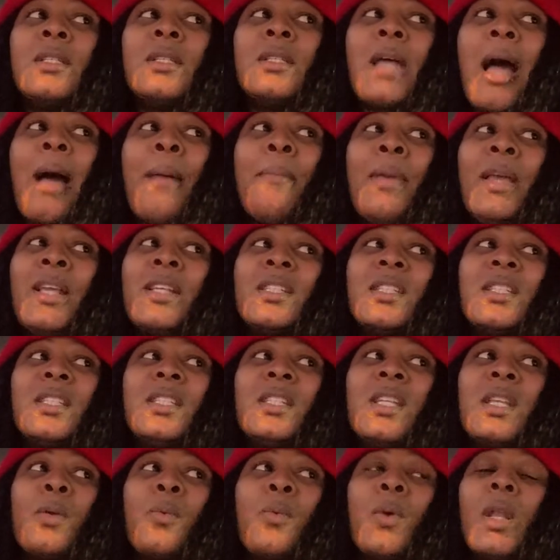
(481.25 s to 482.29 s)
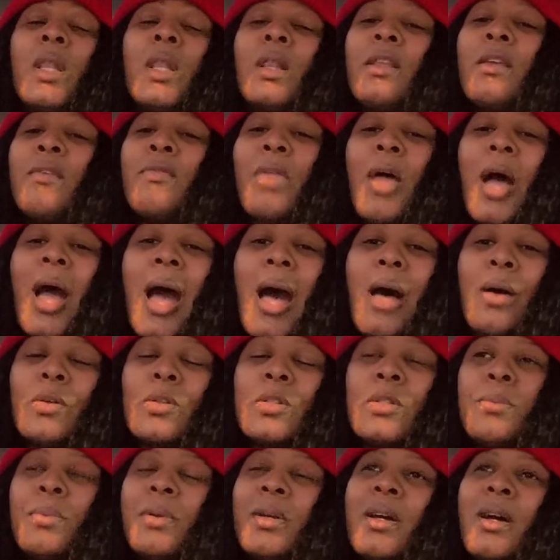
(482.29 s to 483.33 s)
I basically didn't want to leave the house
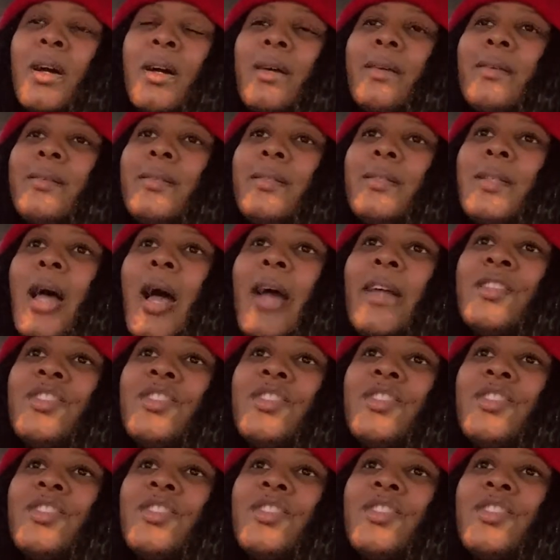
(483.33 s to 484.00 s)
because I